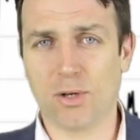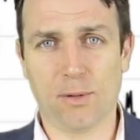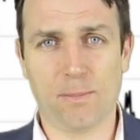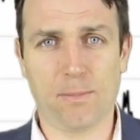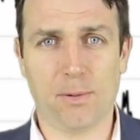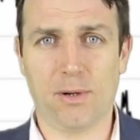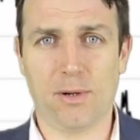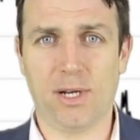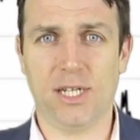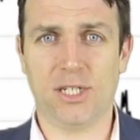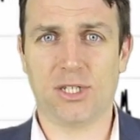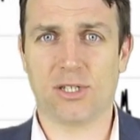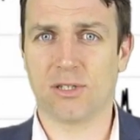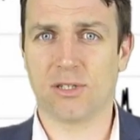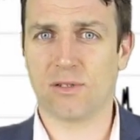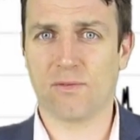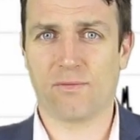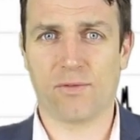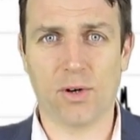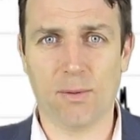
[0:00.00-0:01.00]

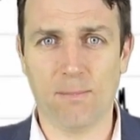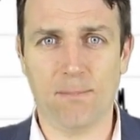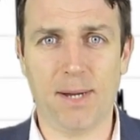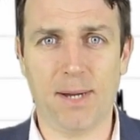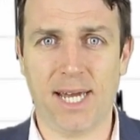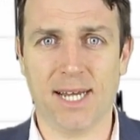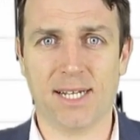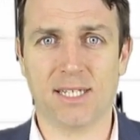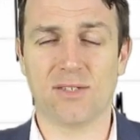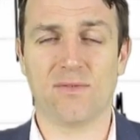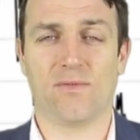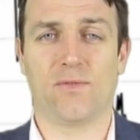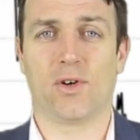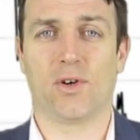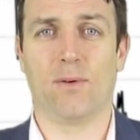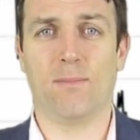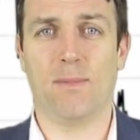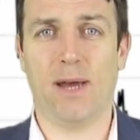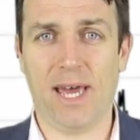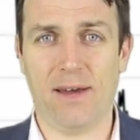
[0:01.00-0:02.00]
corporations, from banks,
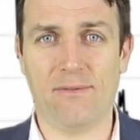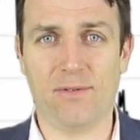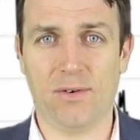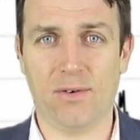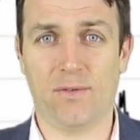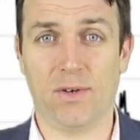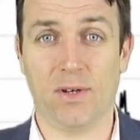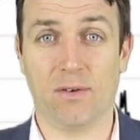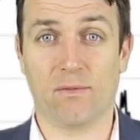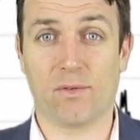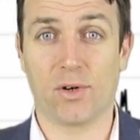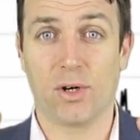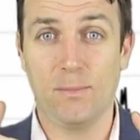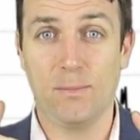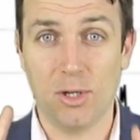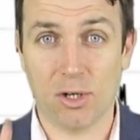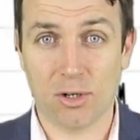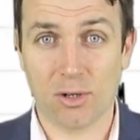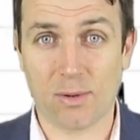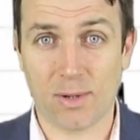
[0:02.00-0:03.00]
from everything. From
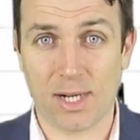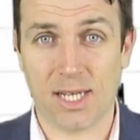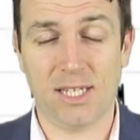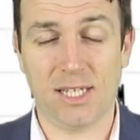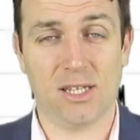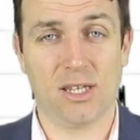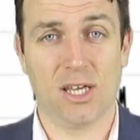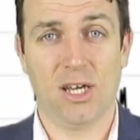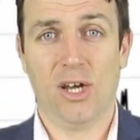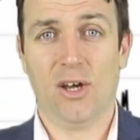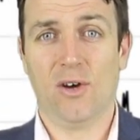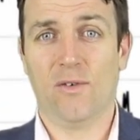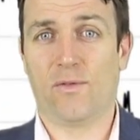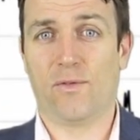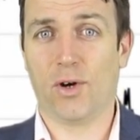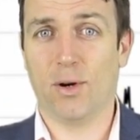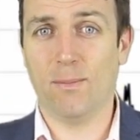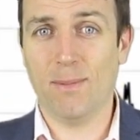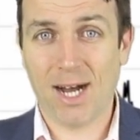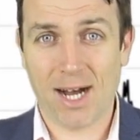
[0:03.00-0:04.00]
your credit,
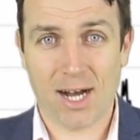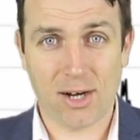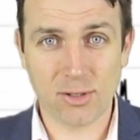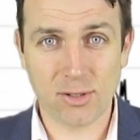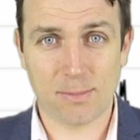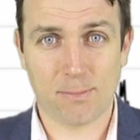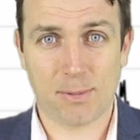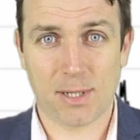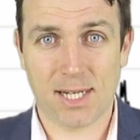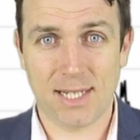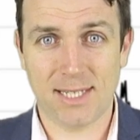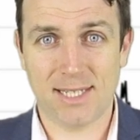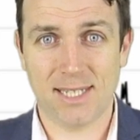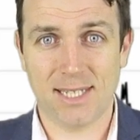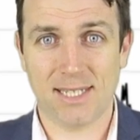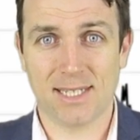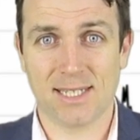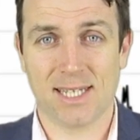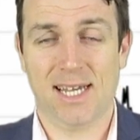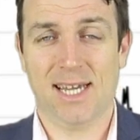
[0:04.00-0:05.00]
from house
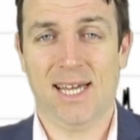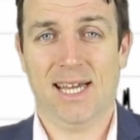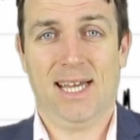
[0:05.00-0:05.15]
prices.